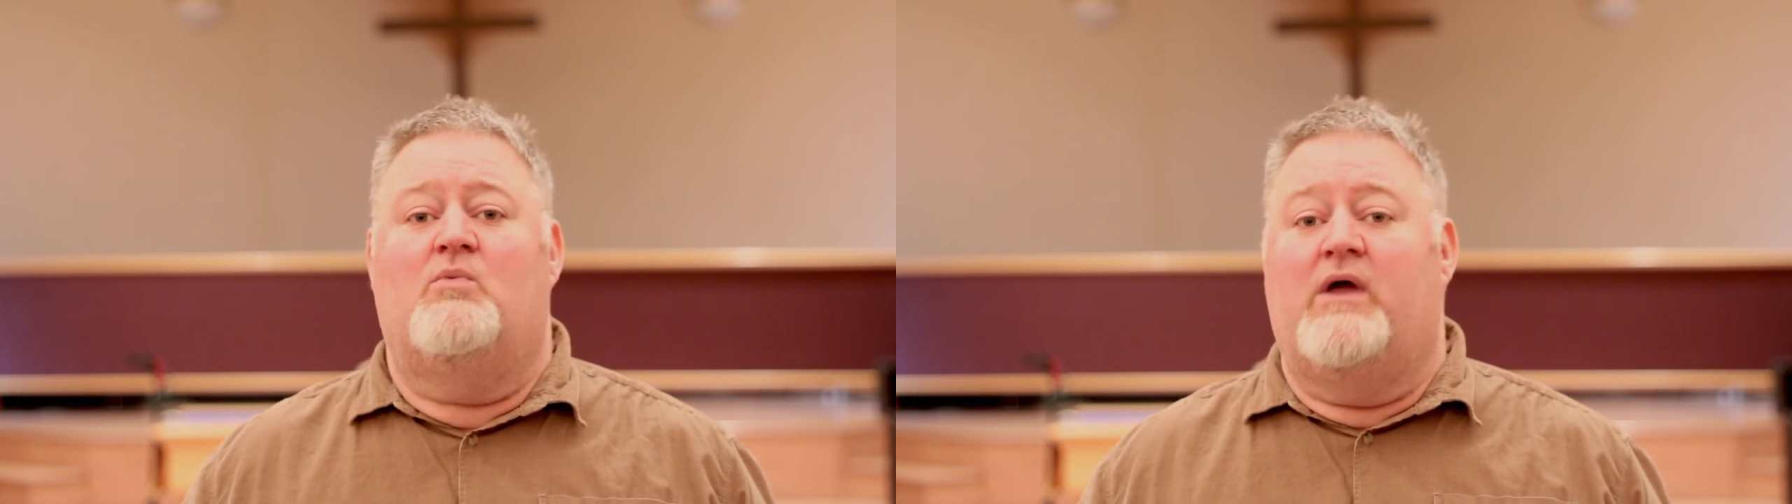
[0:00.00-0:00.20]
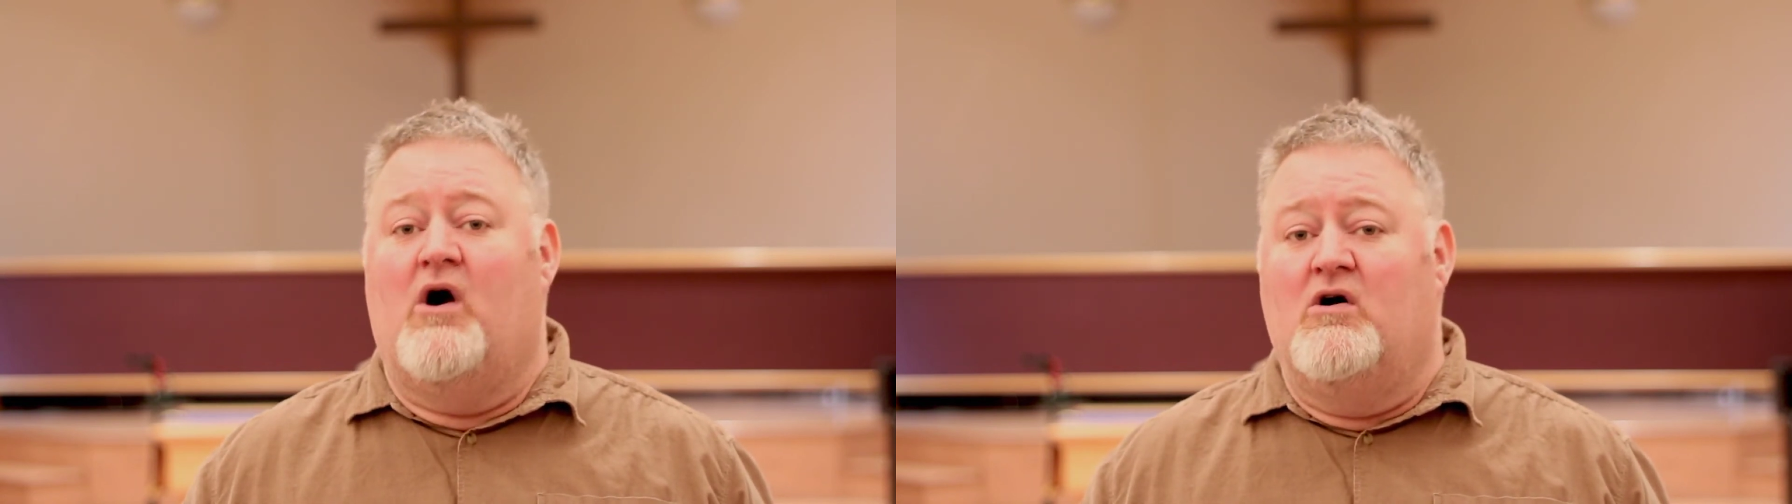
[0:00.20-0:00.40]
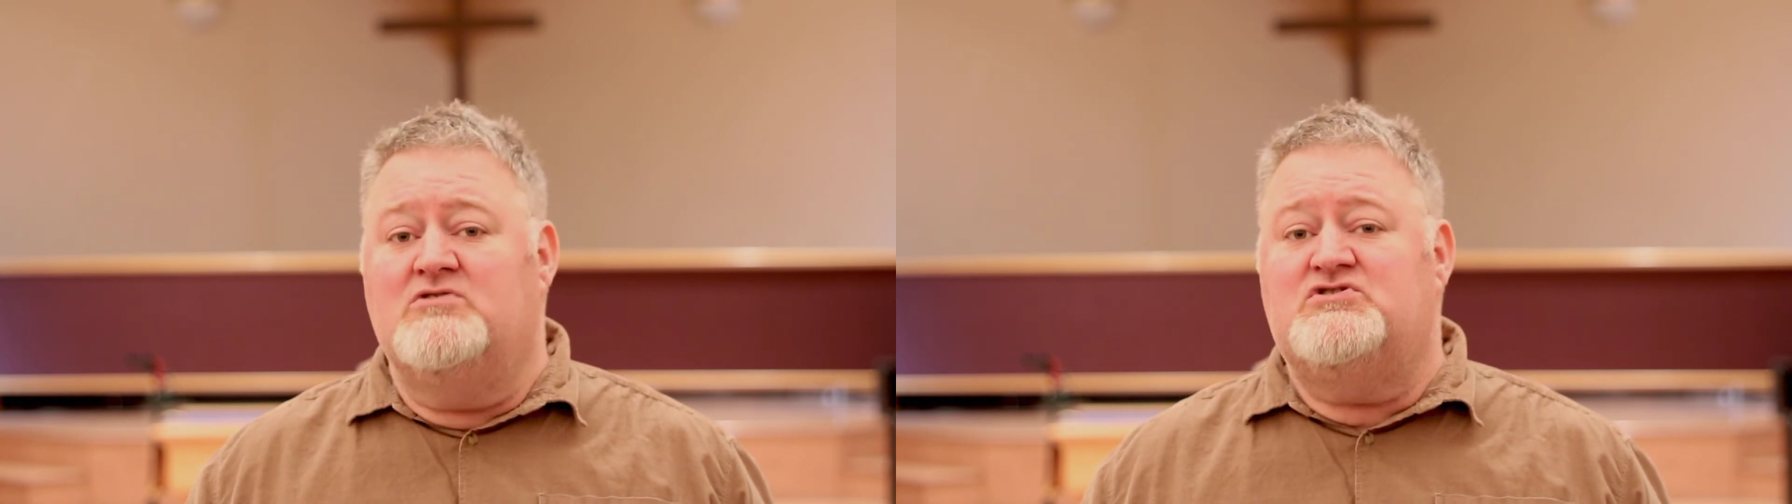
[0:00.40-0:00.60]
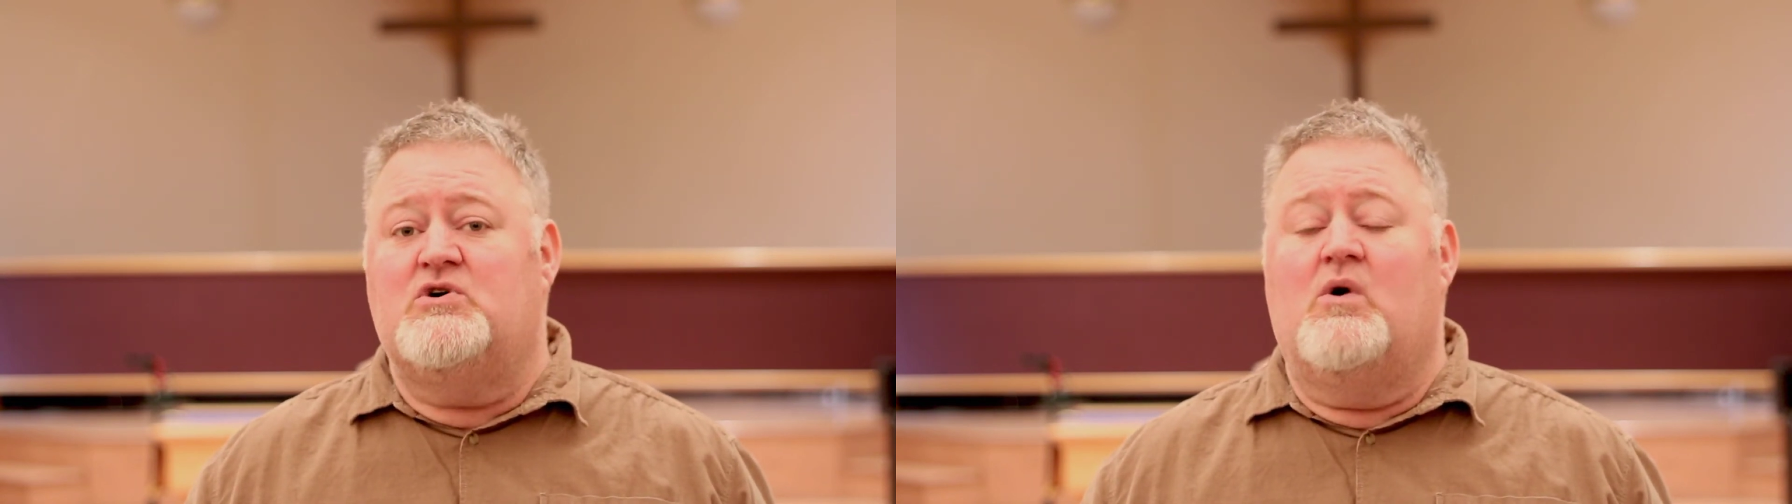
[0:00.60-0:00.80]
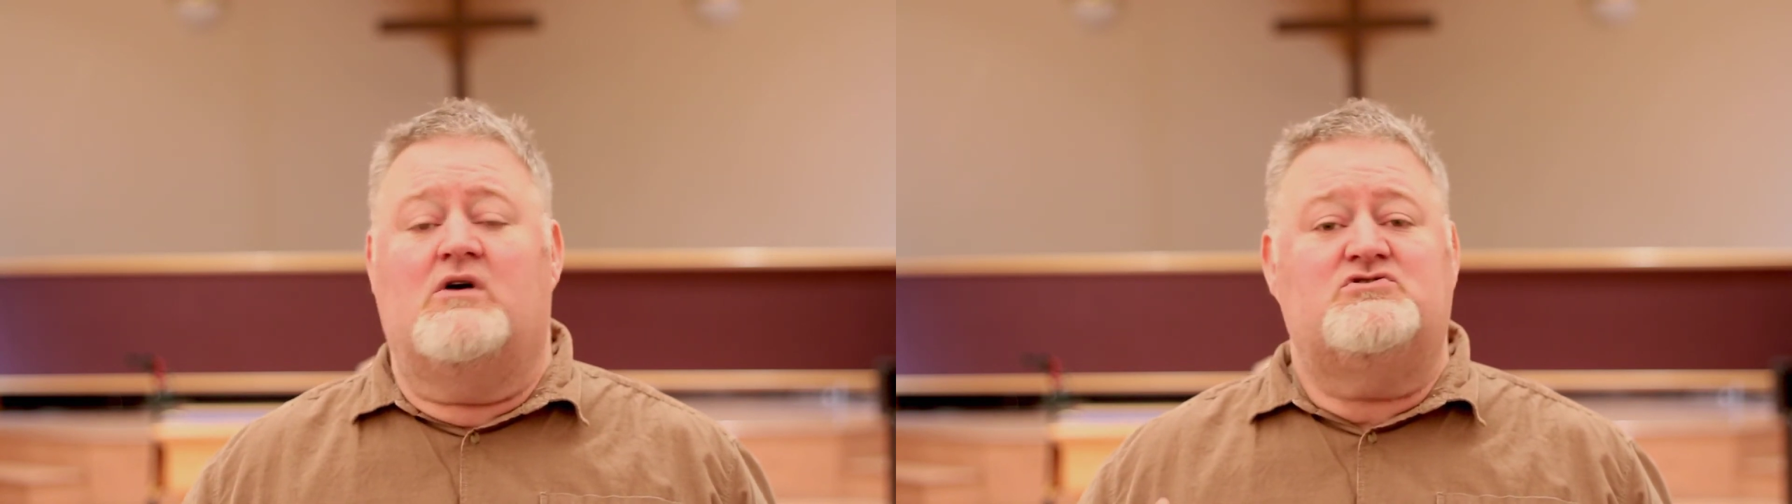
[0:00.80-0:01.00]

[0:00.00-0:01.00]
We also are